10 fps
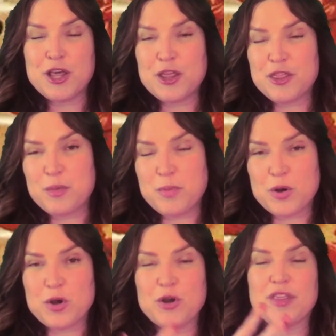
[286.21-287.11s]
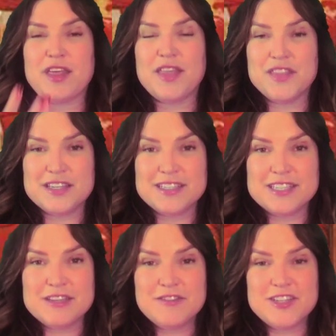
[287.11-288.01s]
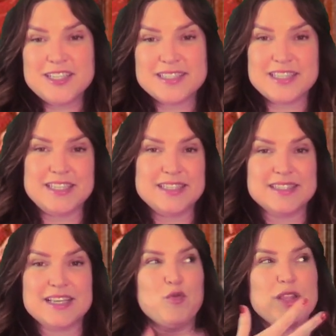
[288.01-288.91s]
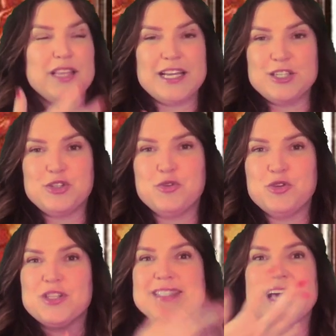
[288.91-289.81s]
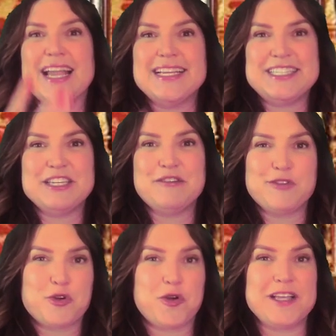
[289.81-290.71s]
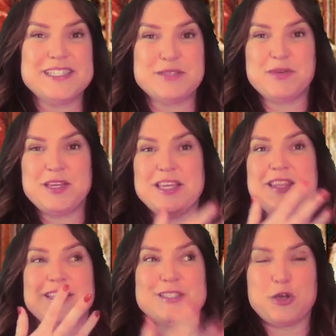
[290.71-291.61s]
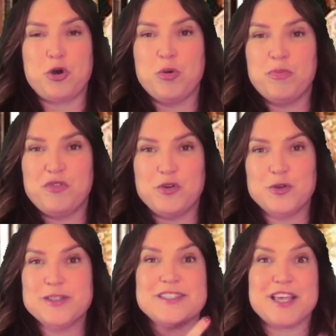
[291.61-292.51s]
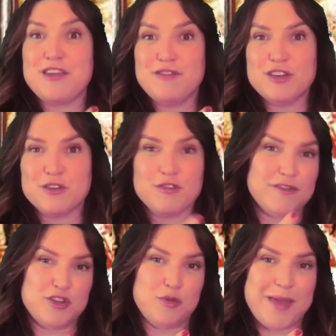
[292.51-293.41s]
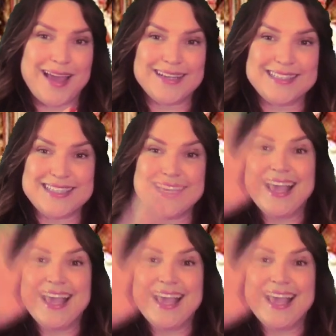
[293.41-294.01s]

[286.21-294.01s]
the birth and the nativity scenes related to this idea of Christ being this hopeful savior of humanity.